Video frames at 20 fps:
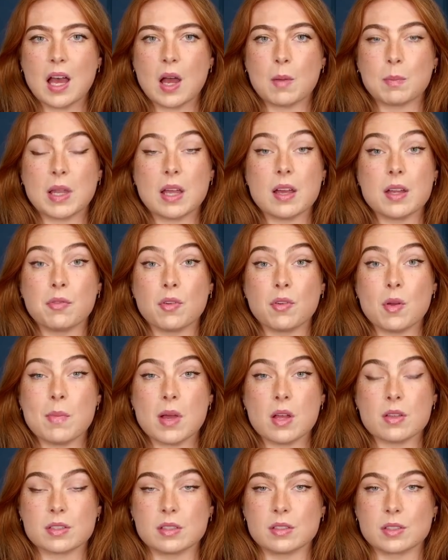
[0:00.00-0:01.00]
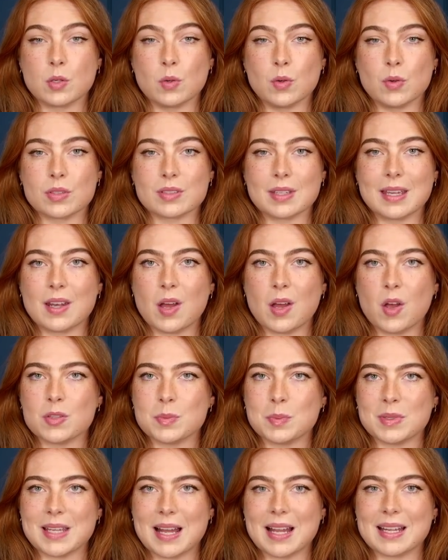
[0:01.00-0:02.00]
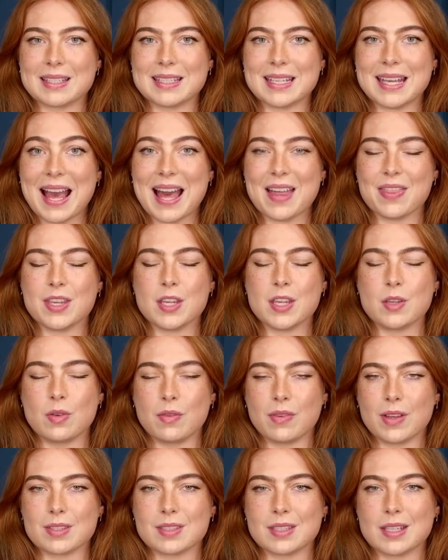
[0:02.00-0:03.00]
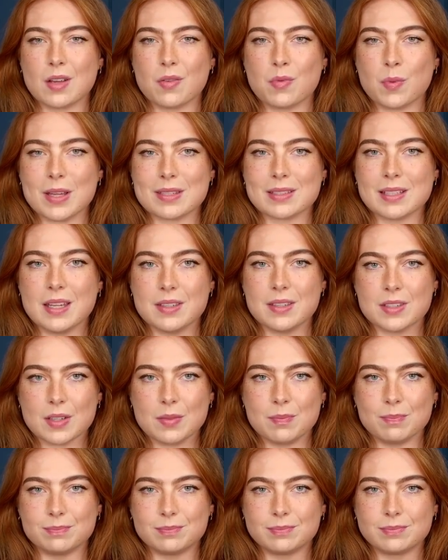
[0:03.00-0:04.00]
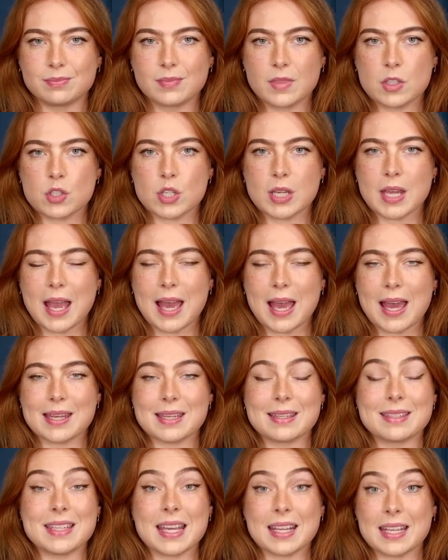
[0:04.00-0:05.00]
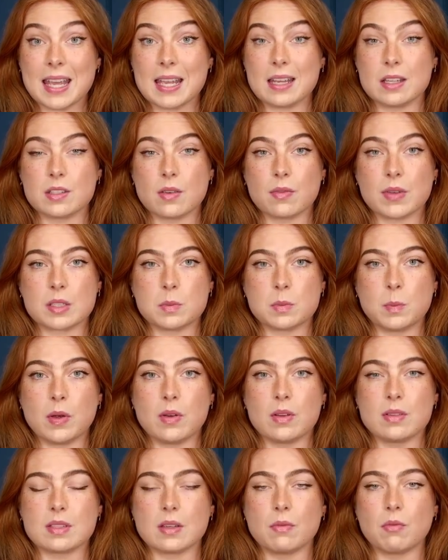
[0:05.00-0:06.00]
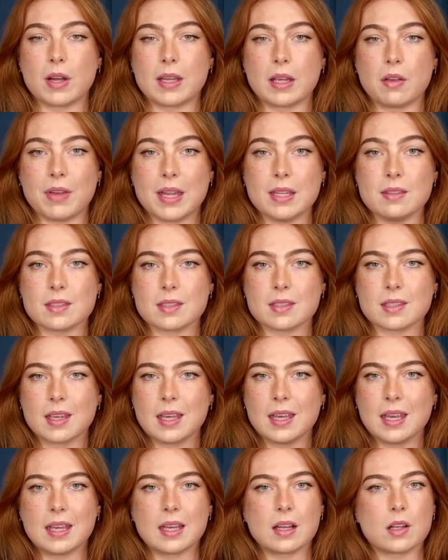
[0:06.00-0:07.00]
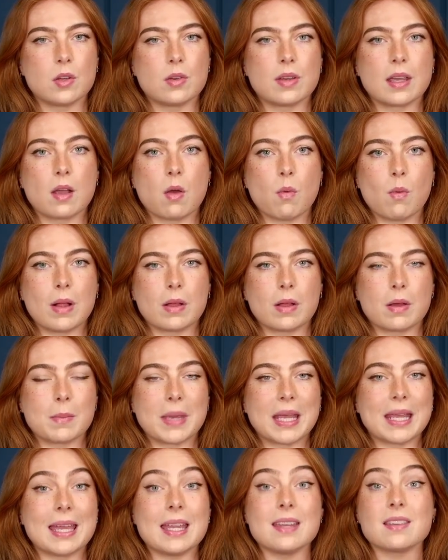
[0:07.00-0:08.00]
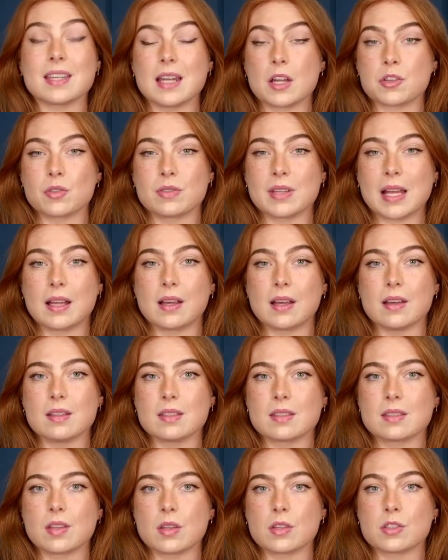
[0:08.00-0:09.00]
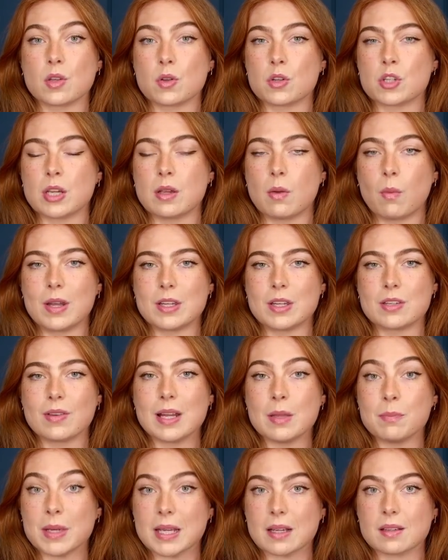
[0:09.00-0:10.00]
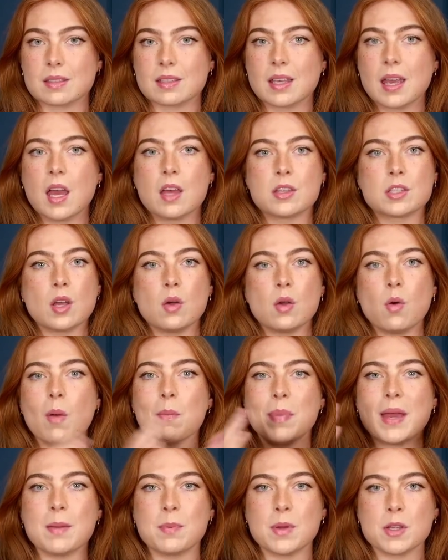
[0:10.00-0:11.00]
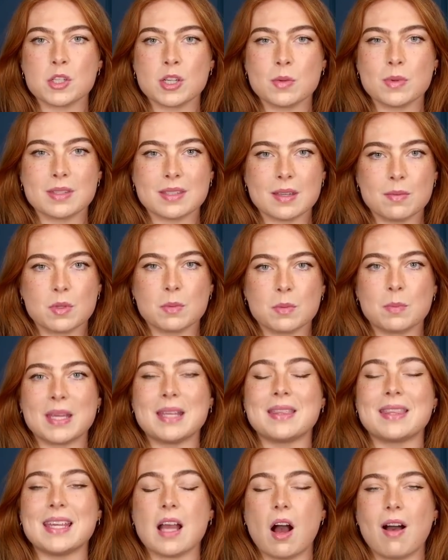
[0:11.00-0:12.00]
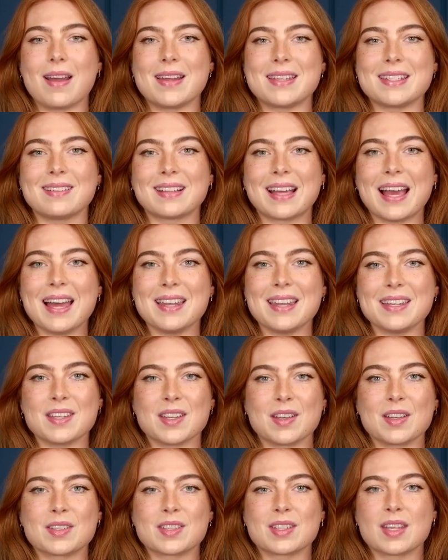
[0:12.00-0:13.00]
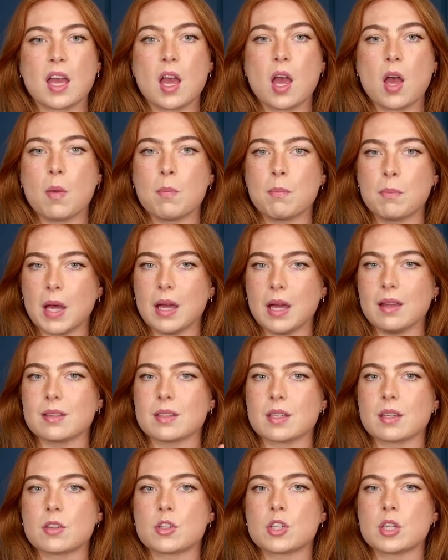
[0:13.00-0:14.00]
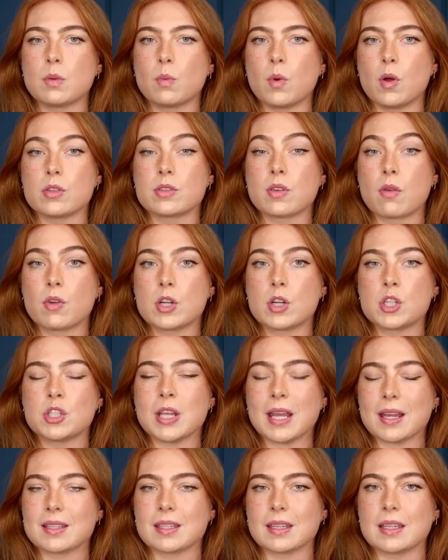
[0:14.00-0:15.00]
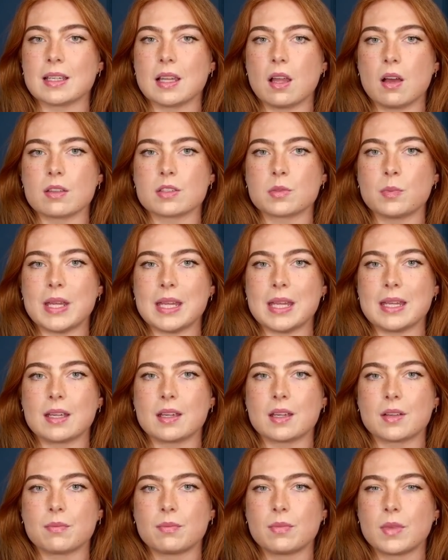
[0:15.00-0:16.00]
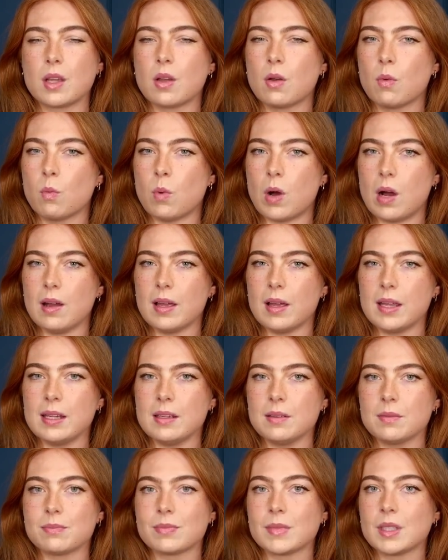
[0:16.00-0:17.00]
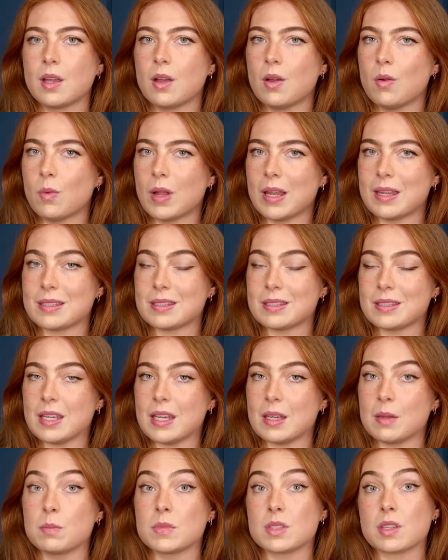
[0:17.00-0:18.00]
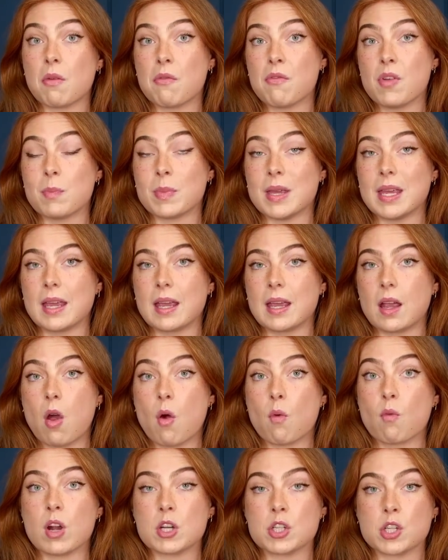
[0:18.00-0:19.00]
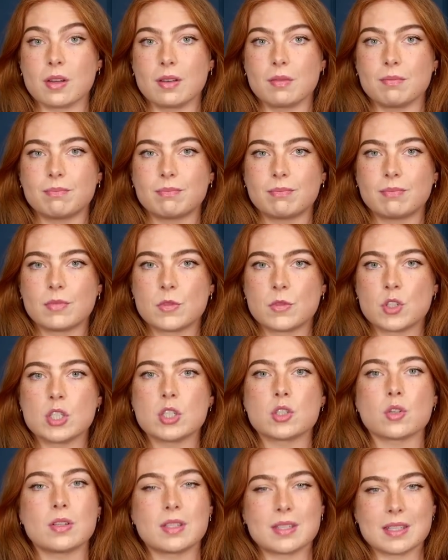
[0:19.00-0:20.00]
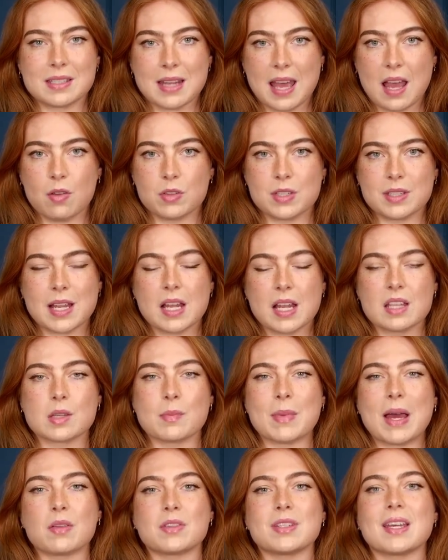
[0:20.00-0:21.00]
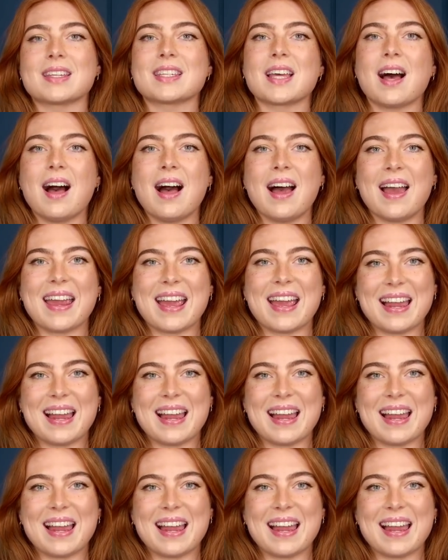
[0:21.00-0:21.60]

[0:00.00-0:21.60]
applied for a master's course in hospitality at the University of West London. She had decades of experience in running events, including welcoming international delegates to the Sochi Winter Olympics, so on paper she would seem to be the ideal candidate. But she was rejected last week. Why? Well, it seems for being Russian. She joins us now to tell us about it. Hi,